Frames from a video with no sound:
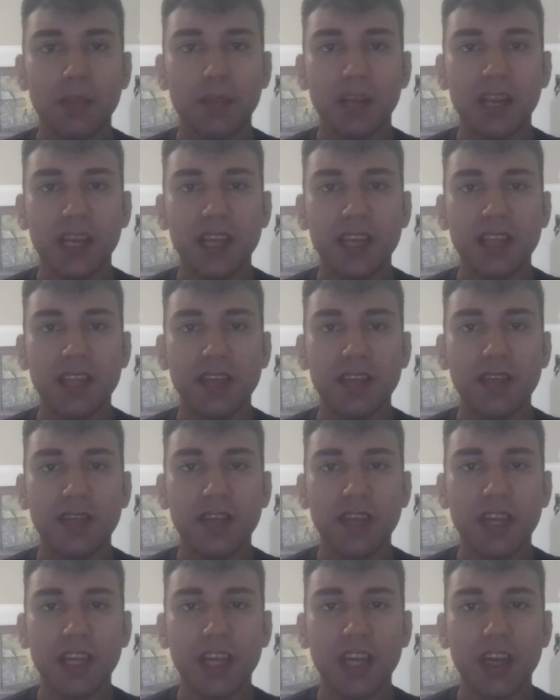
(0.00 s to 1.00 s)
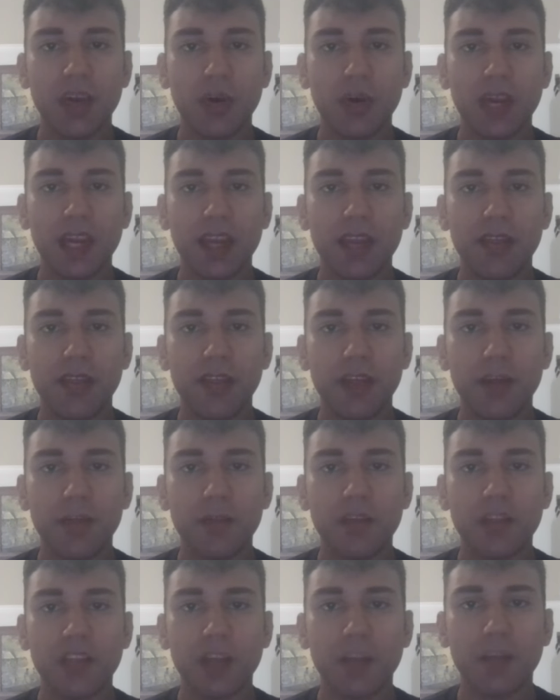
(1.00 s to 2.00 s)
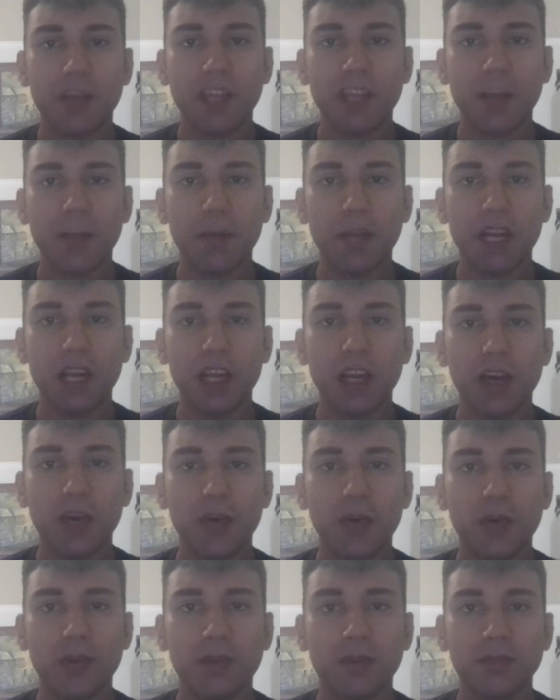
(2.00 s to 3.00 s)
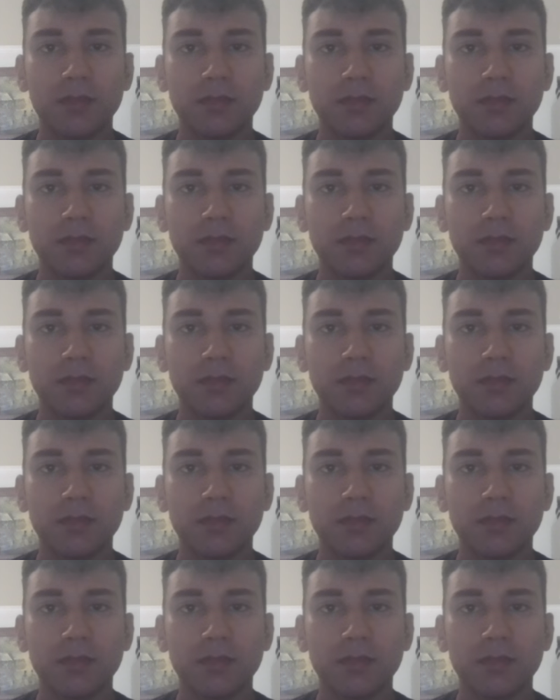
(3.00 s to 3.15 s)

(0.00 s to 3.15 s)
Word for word: Please give the video a thumbs up down below.